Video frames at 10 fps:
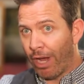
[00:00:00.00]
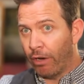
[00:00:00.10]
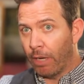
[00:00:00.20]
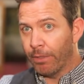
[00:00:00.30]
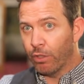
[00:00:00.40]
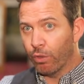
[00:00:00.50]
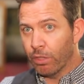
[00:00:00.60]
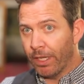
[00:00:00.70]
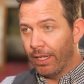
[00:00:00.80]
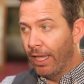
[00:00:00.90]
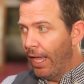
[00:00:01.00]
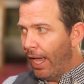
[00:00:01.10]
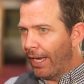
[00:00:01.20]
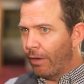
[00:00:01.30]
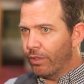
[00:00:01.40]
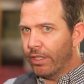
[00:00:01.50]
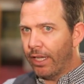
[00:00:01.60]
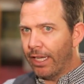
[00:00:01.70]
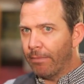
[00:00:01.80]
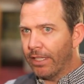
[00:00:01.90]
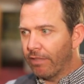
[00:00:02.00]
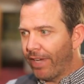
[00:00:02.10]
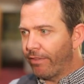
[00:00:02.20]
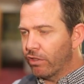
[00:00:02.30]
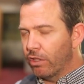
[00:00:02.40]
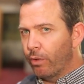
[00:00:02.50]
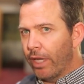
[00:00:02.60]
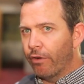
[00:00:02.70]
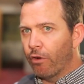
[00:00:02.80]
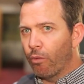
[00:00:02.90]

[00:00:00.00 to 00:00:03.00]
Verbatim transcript: crowd coming towards me, and I was thinking to myself, I have to slow down her